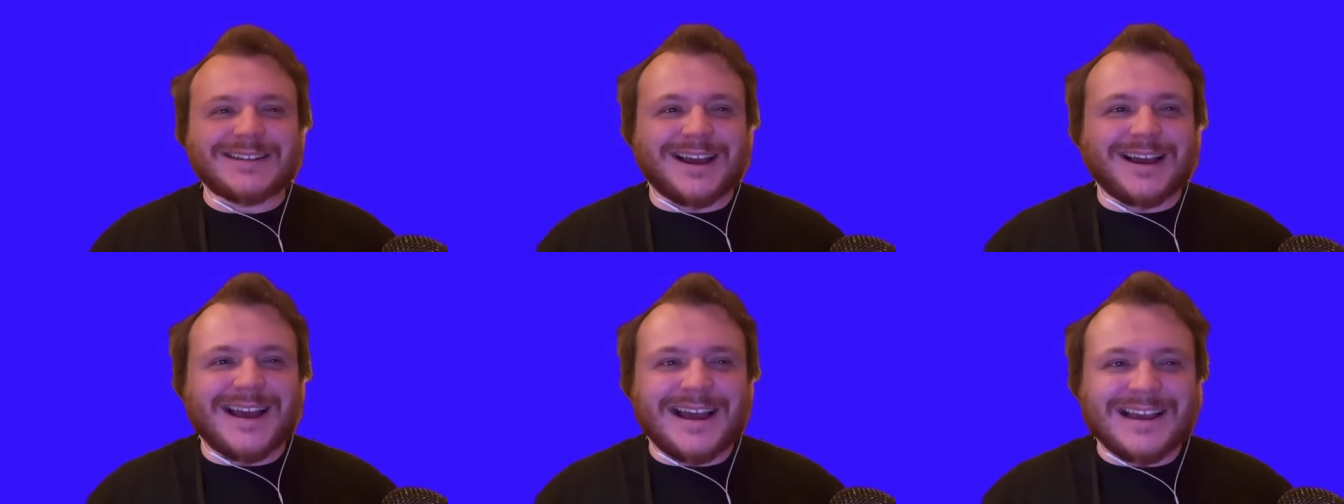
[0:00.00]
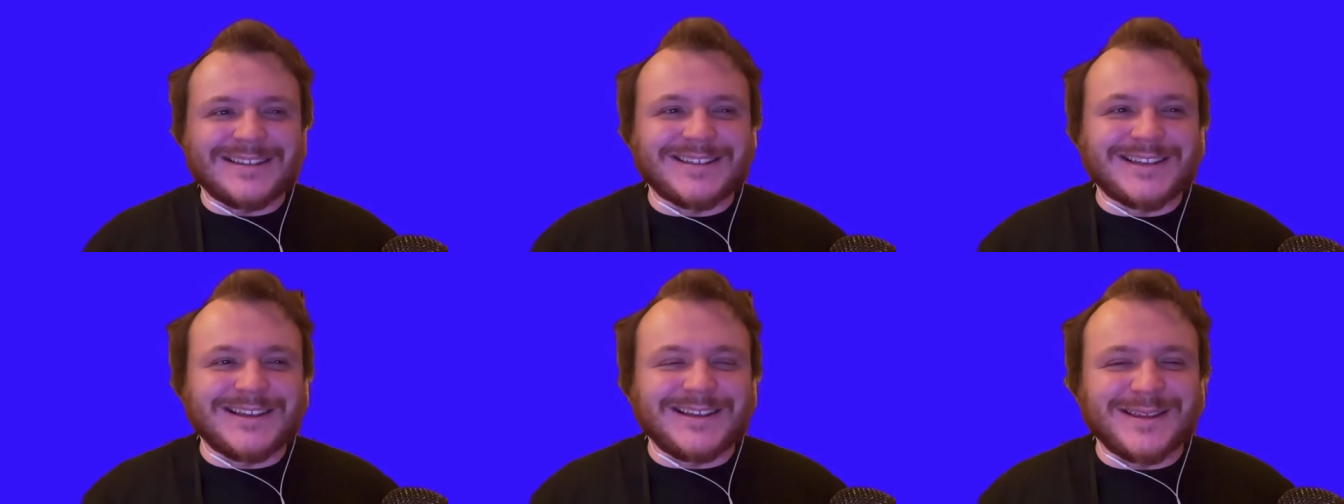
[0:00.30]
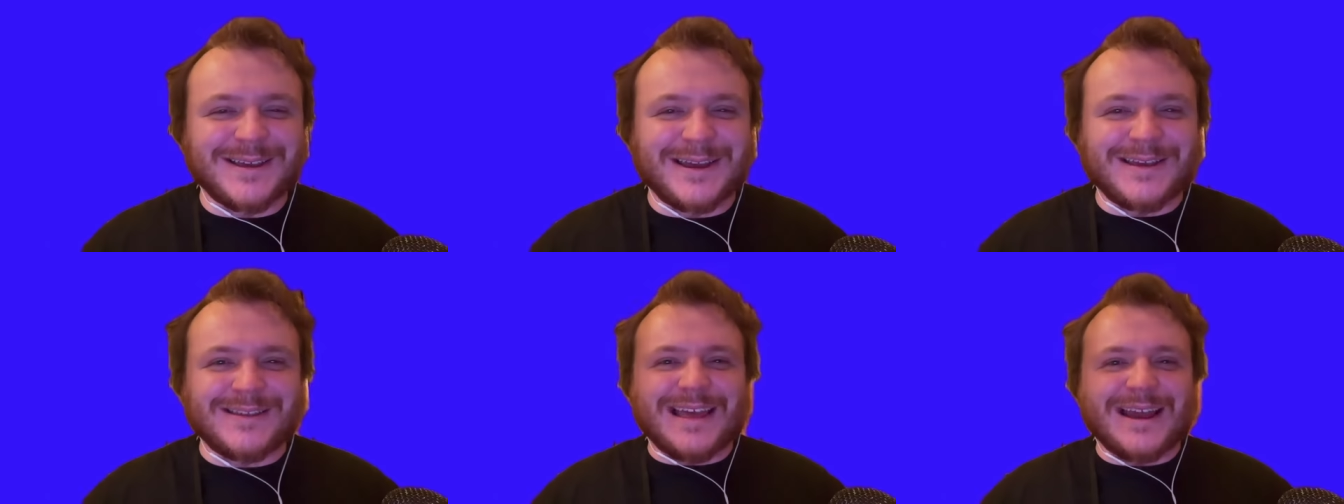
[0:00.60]
I see
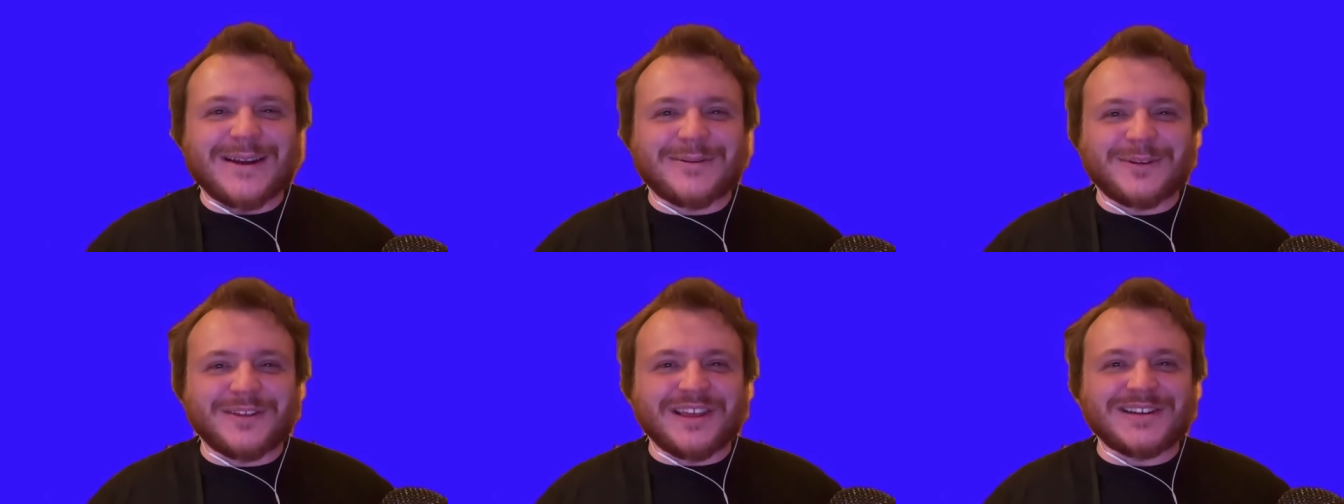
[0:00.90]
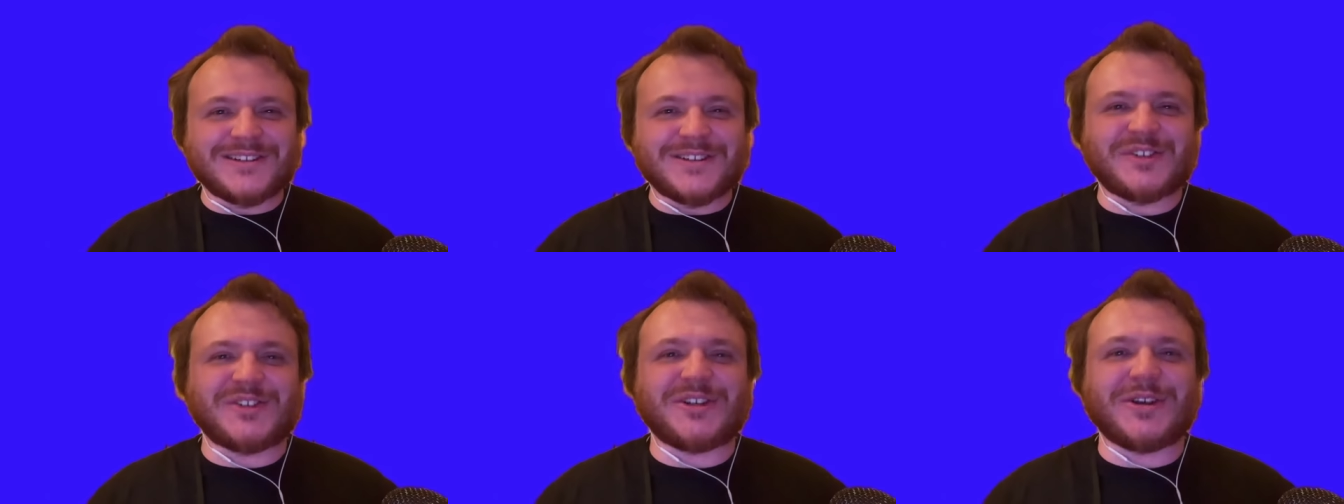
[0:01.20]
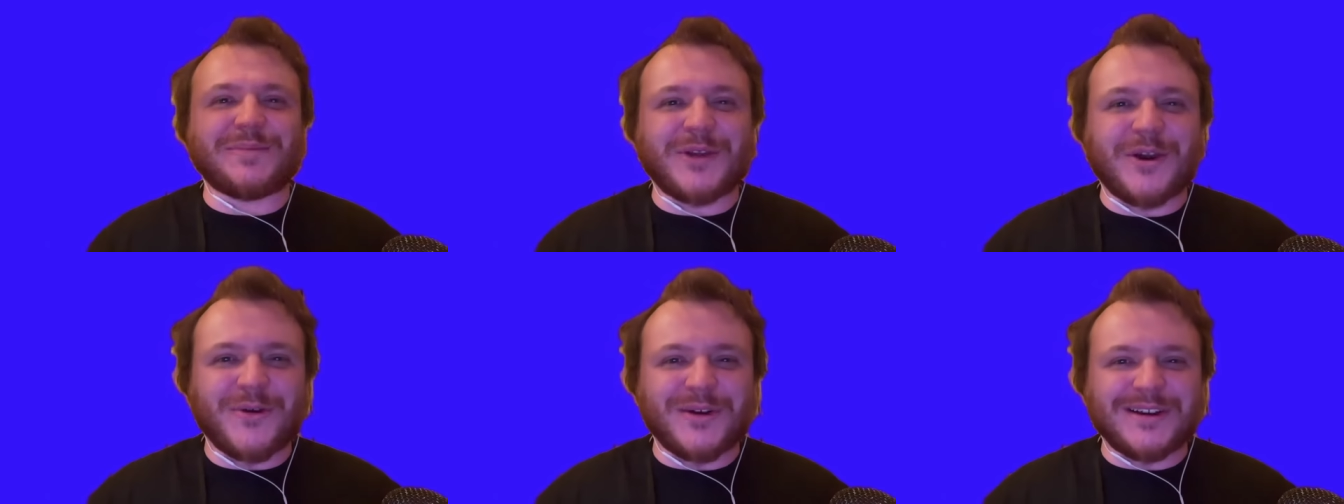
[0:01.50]
that
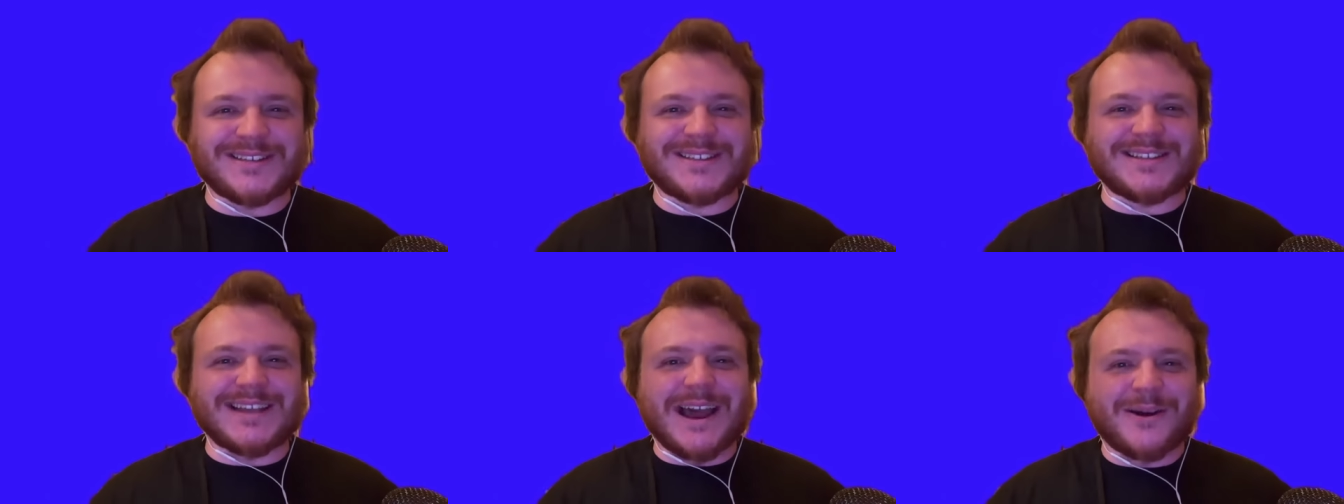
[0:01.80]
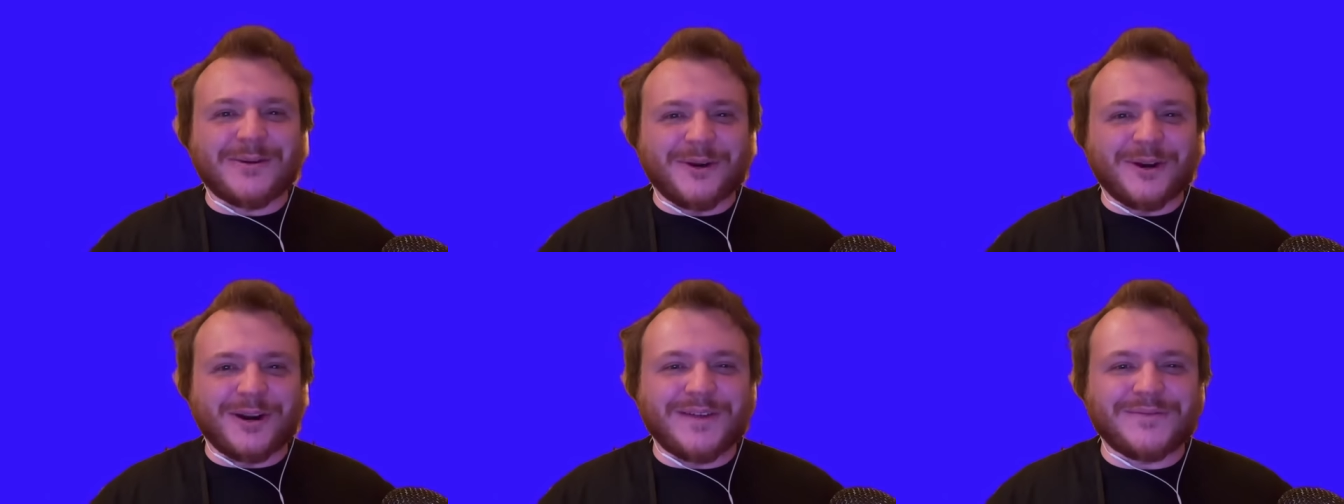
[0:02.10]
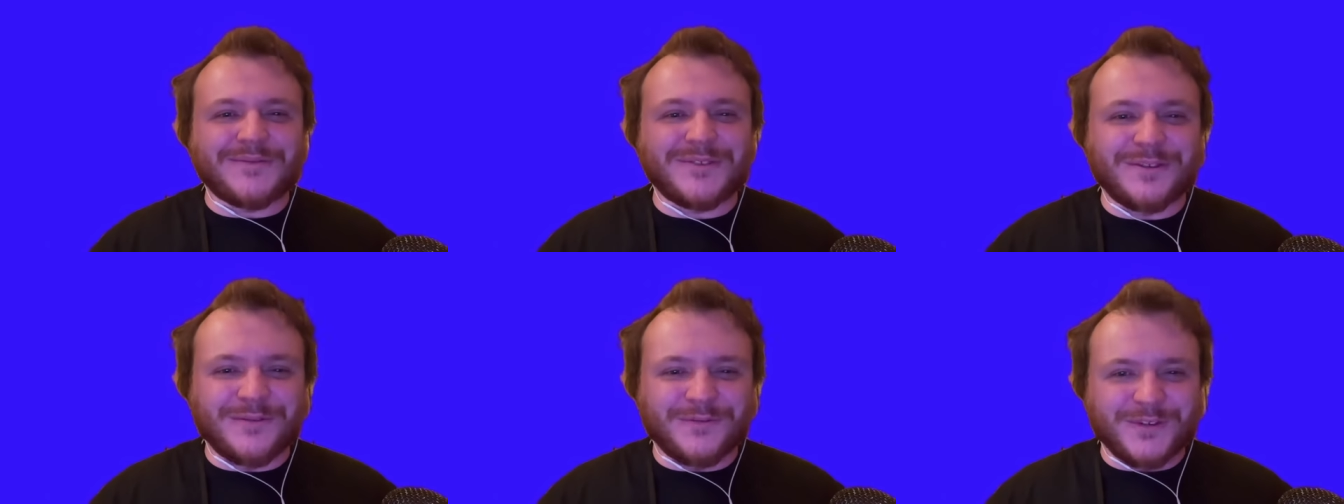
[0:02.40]
relationship going sour
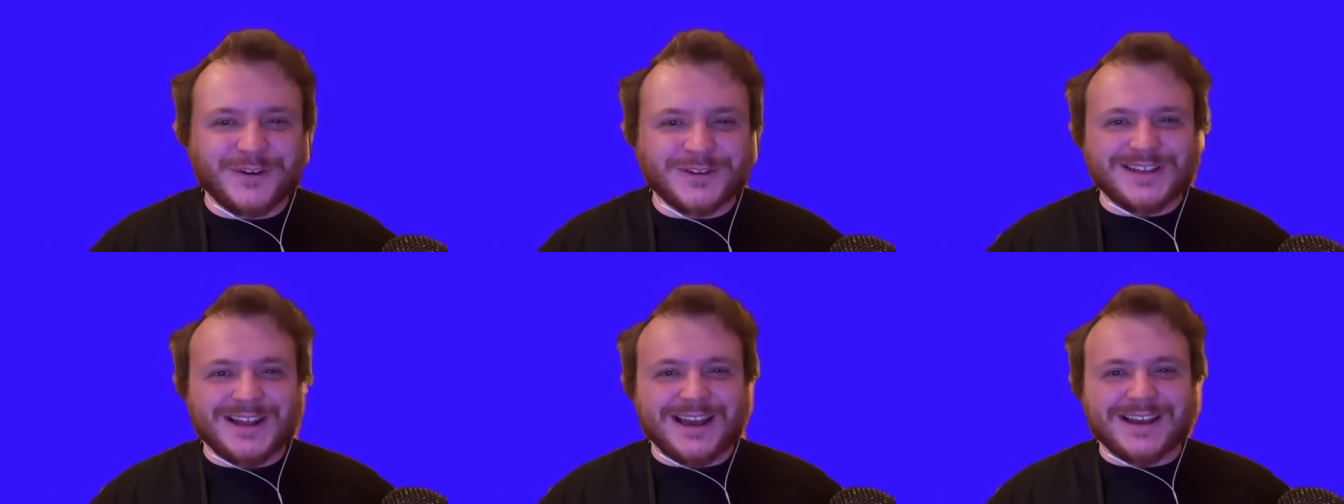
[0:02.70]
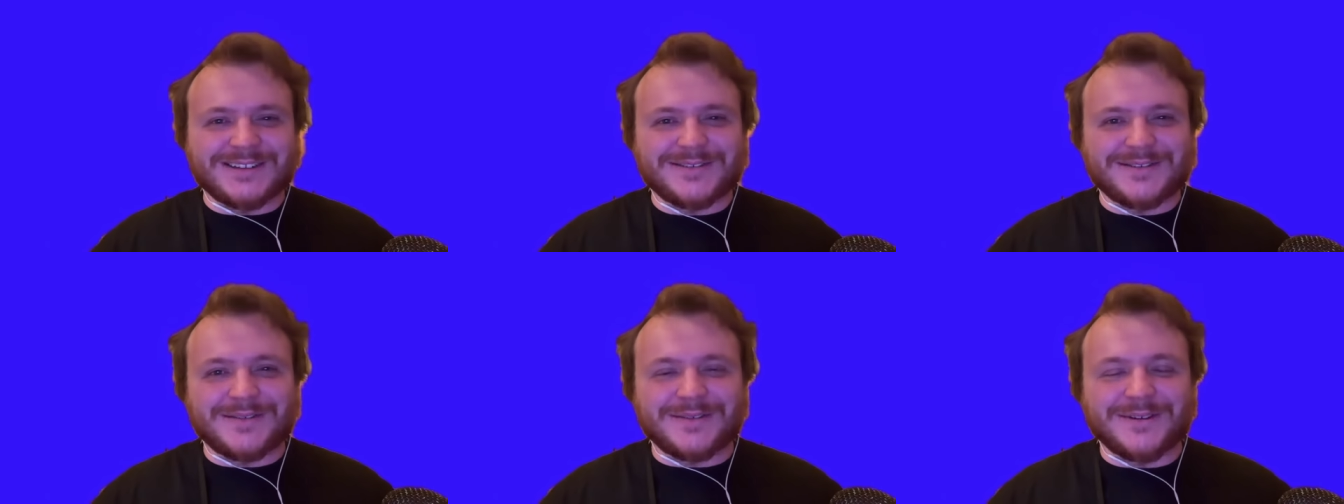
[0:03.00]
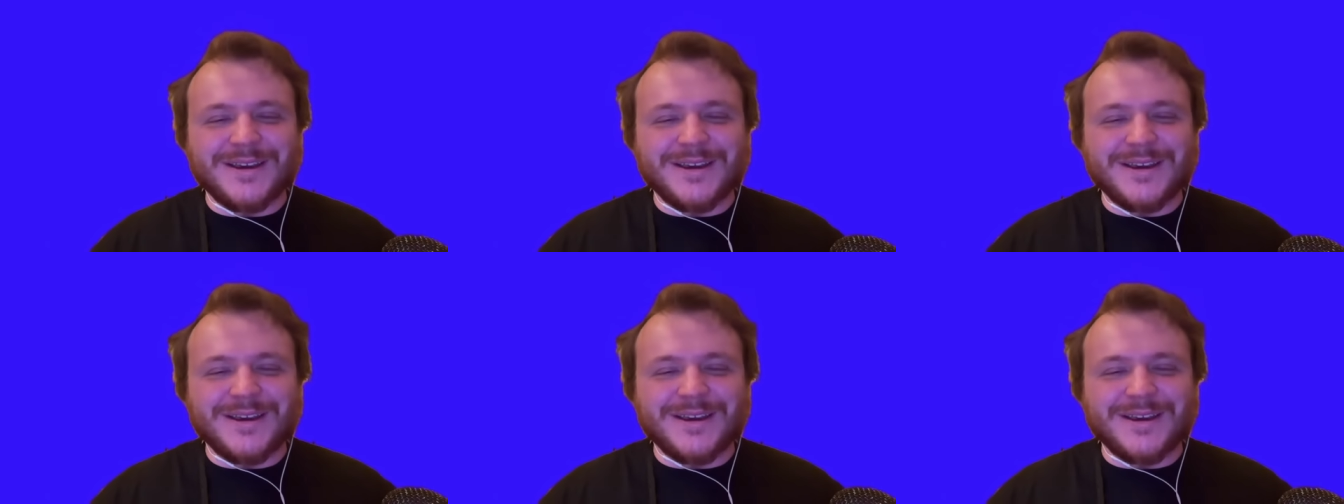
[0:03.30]
after the first act of the